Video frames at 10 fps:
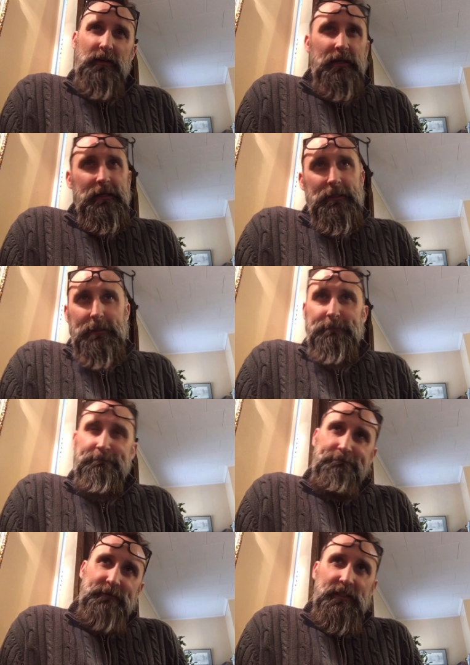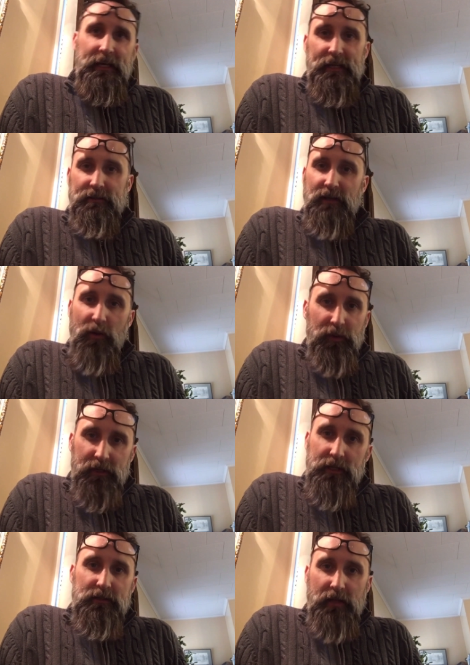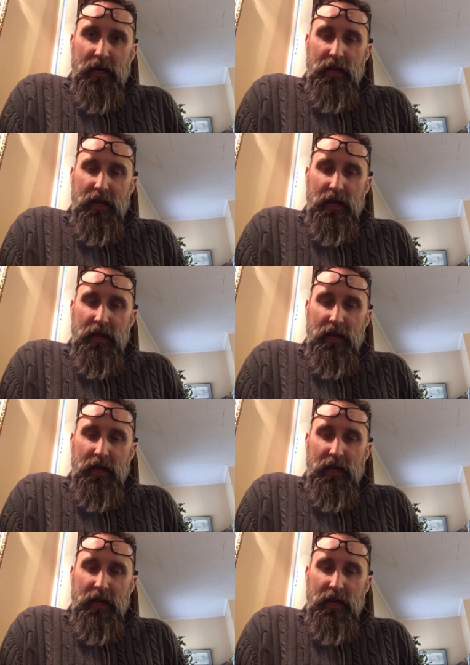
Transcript: uh, I guess, companies that